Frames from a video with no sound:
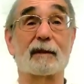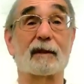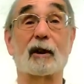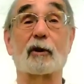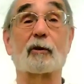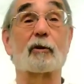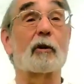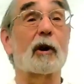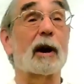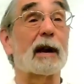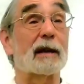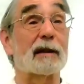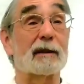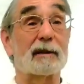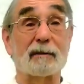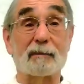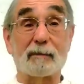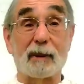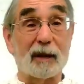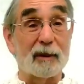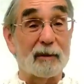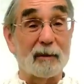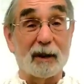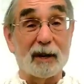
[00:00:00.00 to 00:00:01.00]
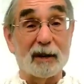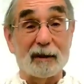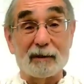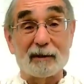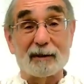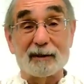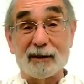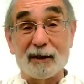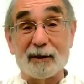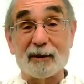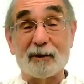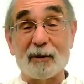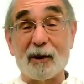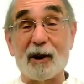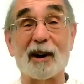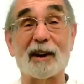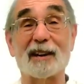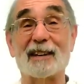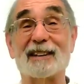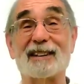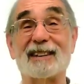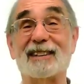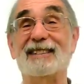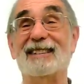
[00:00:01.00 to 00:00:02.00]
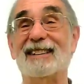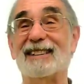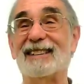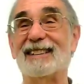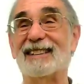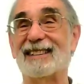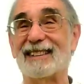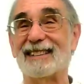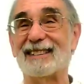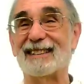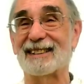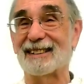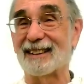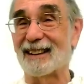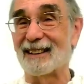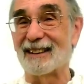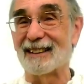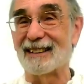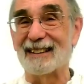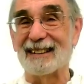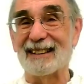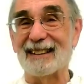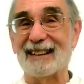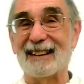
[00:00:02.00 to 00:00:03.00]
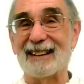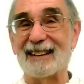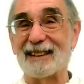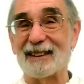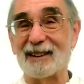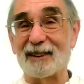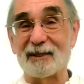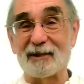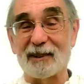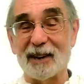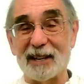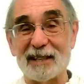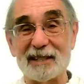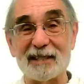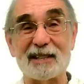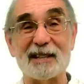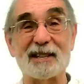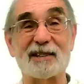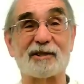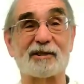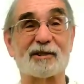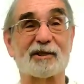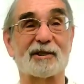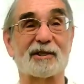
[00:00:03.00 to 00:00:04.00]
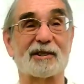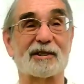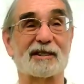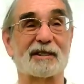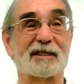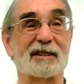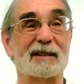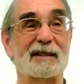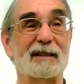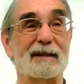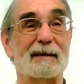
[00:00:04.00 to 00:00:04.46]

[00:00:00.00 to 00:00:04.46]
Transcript: They're great, by the way. They're great. They're great teachers.